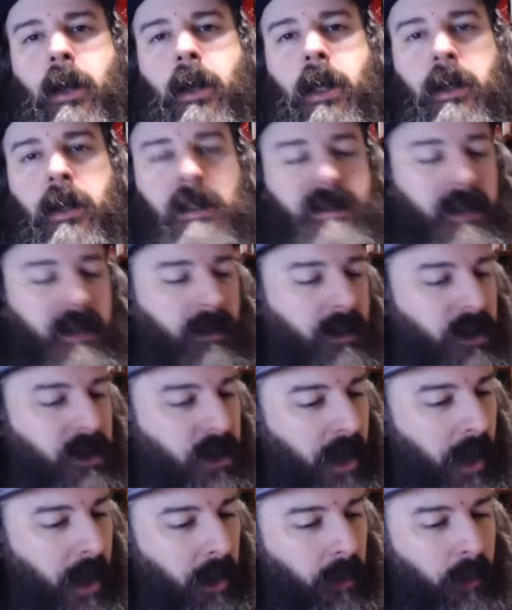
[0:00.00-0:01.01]
And it's like the
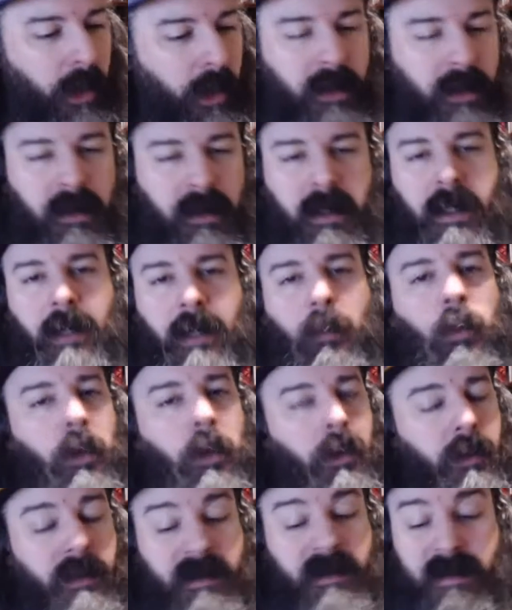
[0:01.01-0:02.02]
Chicago writing thing where
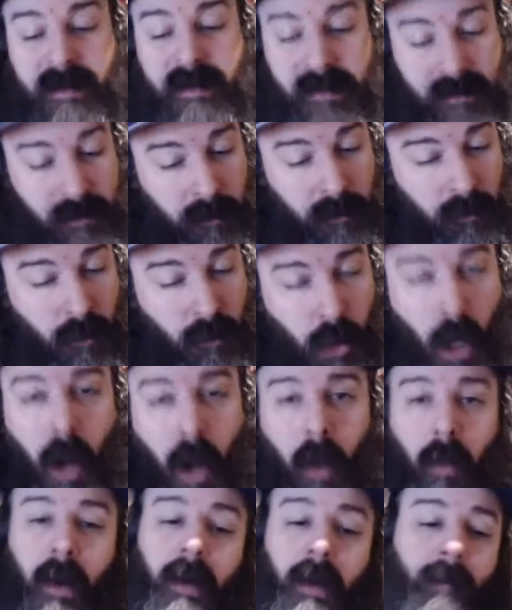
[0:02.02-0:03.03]
you just
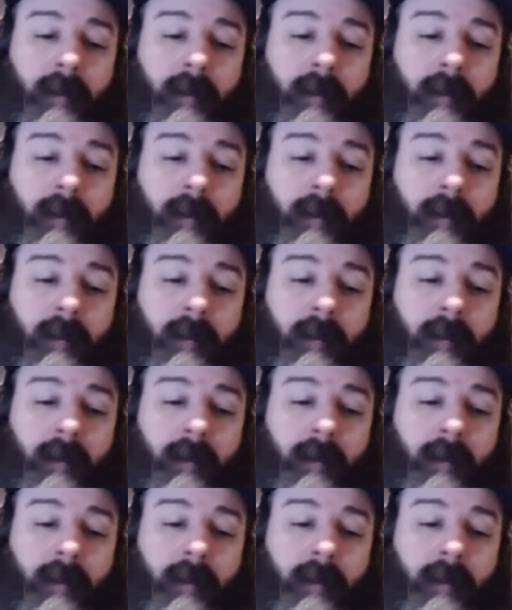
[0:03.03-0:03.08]
know,